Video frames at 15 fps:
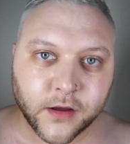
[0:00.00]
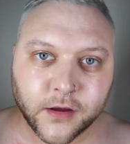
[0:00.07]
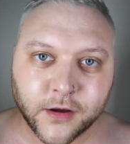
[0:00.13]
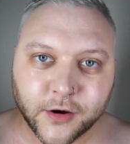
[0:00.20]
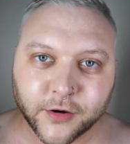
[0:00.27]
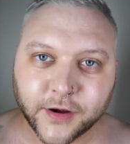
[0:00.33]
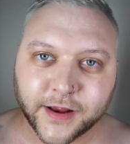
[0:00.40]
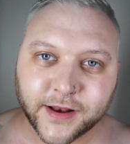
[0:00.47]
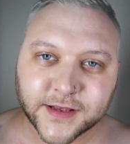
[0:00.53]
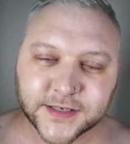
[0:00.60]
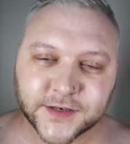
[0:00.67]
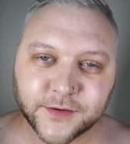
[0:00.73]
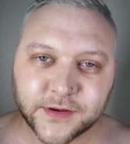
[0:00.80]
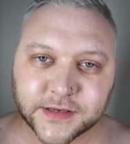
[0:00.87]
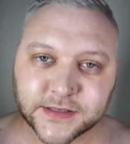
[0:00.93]
Alright,
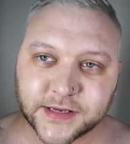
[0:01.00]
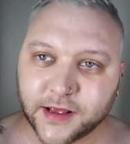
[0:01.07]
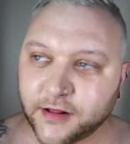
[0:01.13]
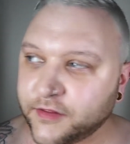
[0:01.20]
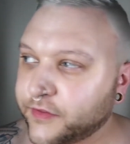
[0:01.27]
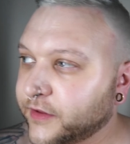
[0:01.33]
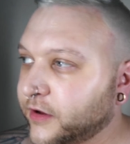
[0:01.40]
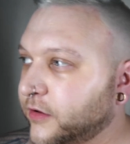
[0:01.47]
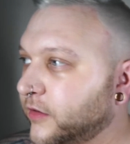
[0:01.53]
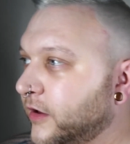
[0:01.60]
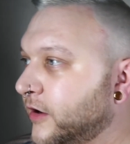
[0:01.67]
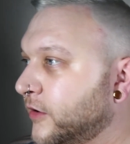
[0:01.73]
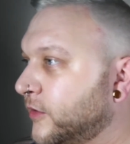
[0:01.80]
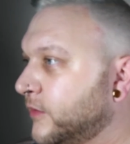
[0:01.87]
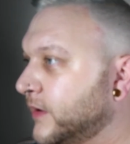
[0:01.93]
as you can tell, the
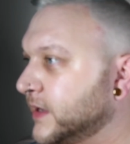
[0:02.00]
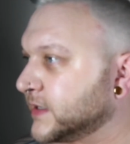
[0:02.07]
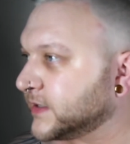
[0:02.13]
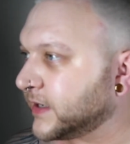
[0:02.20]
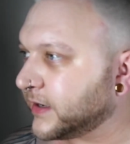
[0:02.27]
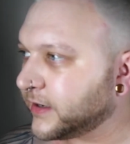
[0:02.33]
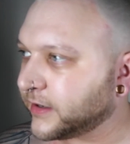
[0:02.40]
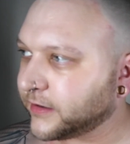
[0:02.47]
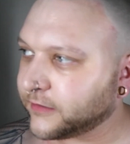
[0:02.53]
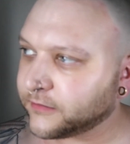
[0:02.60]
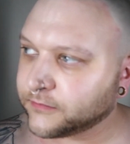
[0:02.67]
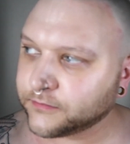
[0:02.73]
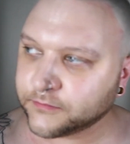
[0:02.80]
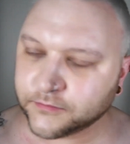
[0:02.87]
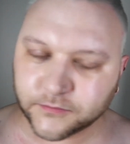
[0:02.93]
glow is
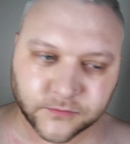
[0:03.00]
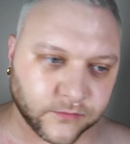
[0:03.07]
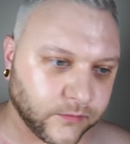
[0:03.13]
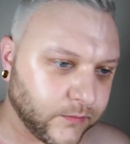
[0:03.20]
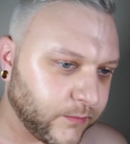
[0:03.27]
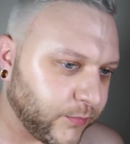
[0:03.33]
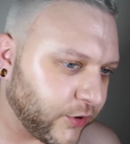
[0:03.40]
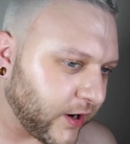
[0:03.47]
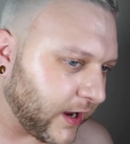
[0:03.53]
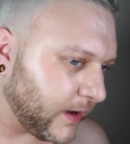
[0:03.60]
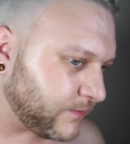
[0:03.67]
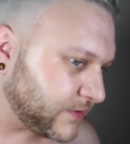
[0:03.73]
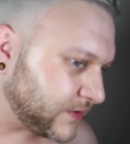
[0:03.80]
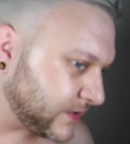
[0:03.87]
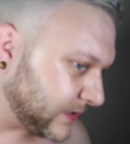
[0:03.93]
getting
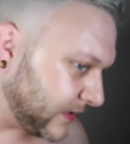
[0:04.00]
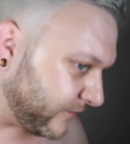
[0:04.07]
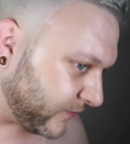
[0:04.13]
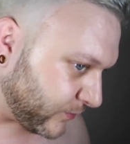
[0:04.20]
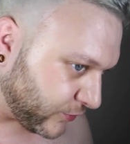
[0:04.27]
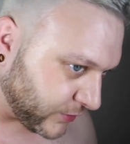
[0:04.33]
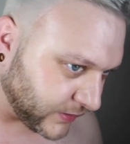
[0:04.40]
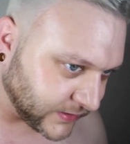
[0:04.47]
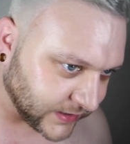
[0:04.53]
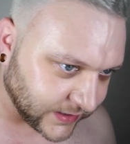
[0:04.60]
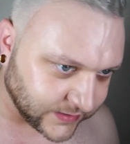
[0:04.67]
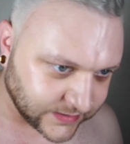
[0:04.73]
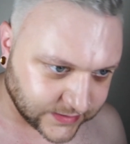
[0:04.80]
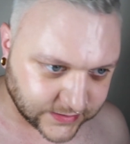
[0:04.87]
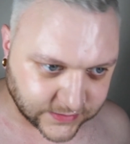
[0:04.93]
perhaps even more
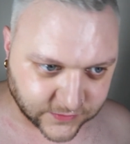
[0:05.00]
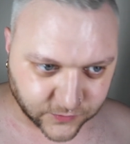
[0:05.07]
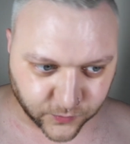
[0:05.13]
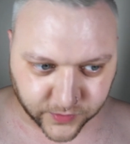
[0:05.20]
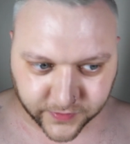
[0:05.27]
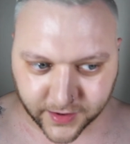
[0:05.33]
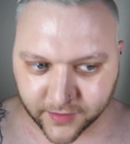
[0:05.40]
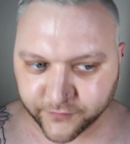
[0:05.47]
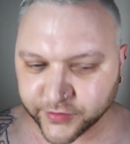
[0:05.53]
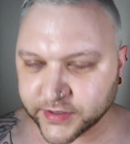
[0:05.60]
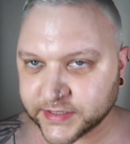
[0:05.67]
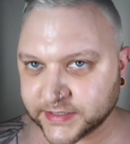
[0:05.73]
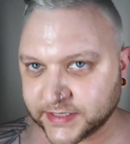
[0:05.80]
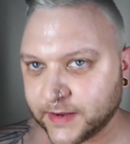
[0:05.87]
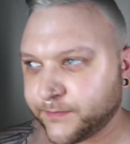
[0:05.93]
intense with every
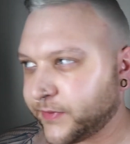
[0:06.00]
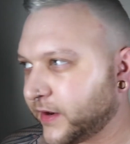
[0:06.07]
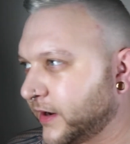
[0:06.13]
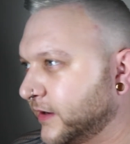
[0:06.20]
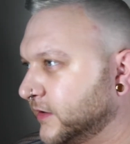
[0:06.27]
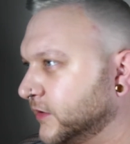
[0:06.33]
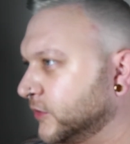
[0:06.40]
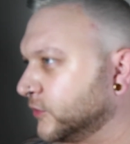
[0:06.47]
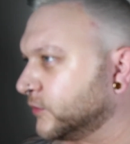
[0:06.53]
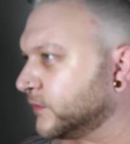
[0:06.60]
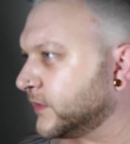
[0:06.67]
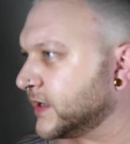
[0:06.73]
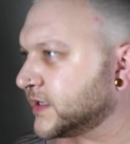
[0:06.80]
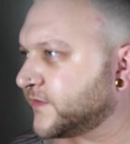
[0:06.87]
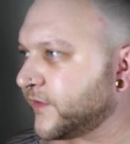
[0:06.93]
step that I do.
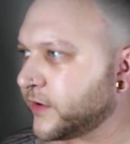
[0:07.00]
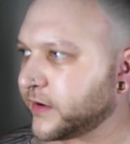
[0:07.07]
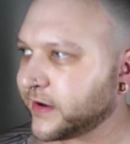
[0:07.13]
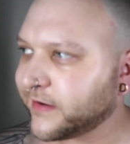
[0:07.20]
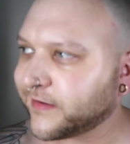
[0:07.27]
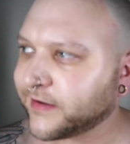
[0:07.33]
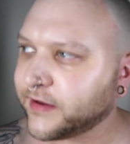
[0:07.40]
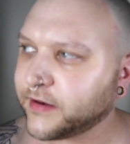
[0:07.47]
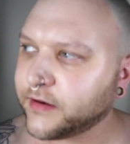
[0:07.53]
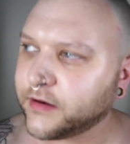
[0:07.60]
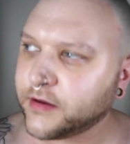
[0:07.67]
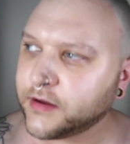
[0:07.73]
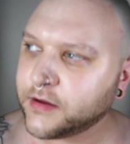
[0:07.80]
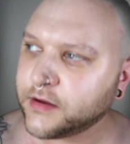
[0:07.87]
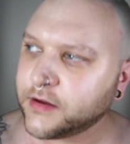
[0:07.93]
This foundation,
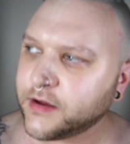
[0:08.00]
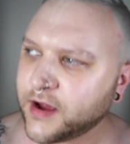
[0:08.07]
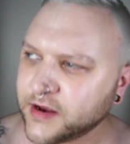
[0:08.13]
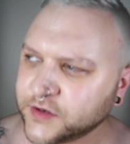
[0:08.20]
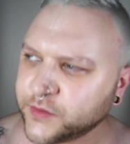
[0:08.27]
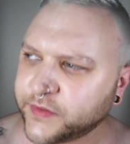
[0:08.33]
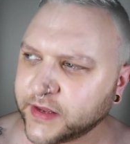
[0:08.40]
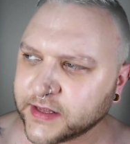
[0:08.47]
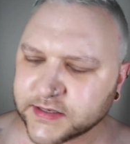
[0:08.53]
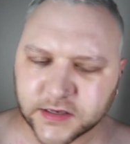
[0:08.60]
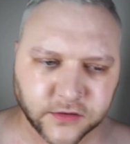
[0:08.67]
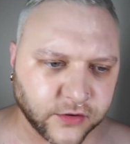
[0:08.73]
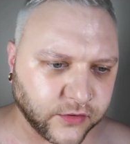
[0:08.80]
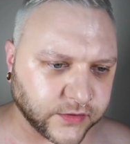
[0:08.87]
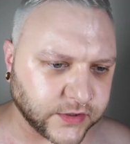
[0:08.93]
I do think it's a
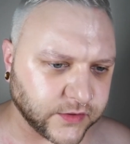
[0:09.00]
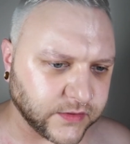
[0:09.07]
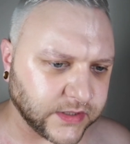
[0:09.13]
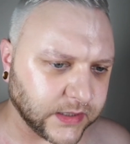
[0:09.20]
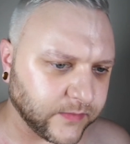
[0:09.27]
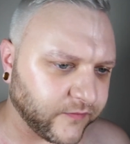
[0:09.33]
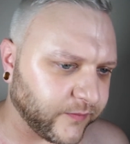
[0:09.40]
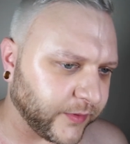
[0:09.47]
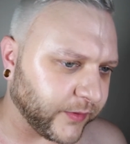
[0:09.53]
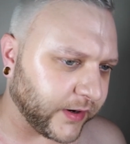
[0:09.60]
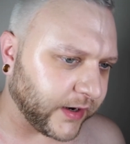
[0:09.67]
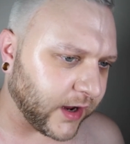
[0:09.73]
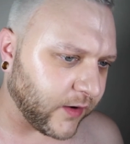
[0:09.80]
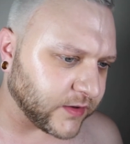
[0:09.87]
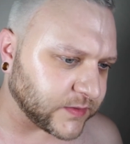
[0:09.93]
little too deep for me right
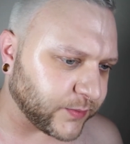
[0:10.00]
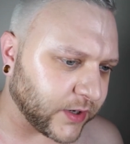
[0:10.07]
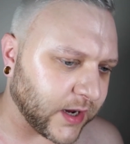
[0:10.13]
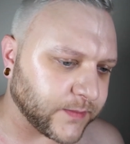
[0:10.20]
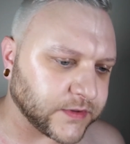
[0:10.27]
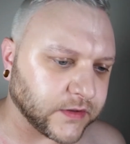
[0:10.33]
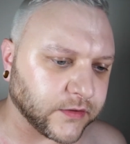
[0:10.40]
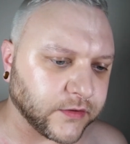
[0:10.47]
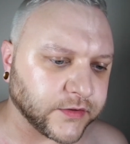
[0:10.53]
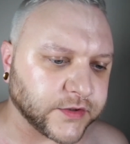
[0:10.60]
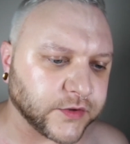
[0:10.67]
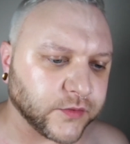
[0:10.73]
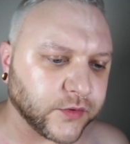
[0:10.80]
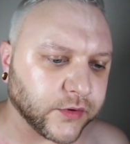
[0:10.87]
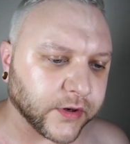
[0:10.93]
now. It's perhaps a little
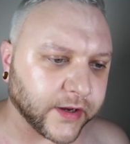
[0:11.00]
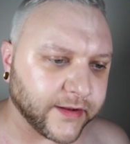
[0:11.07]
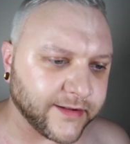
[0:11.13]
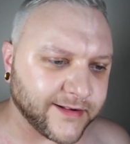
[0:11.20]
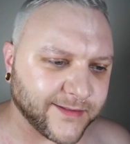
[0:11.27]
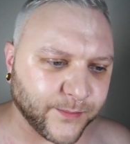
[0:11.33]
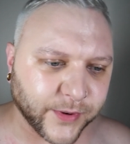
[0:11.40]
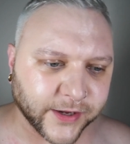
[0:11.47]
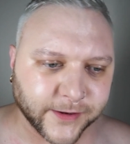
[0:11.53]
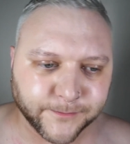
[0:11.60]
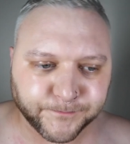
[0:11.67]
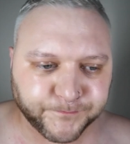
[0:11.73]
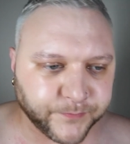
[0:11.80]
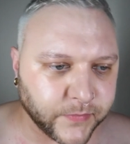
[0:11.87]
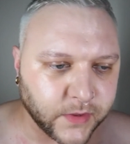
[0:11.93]
too orange, but
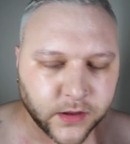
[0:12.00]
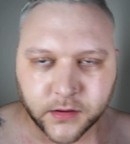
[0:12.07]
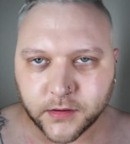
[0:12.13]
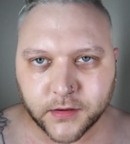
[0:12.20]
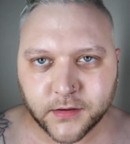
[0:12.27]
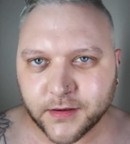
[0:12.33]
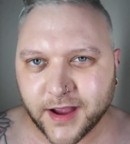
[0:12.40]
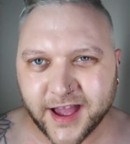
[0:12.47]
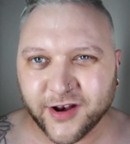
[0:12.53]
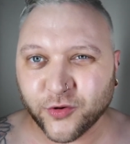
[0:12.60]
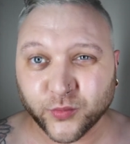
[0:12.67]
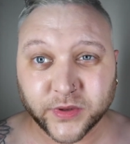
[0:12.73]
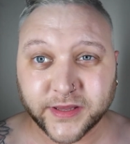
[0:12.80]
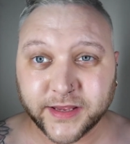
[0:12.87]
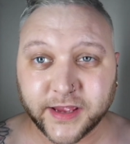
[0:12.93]
I don't
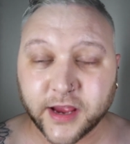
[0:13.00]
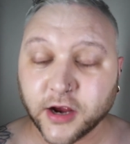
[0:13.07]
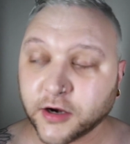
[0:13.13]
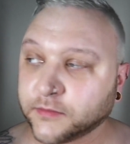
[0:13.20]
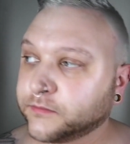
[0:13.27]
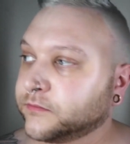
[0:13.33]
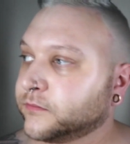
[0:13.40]
really care.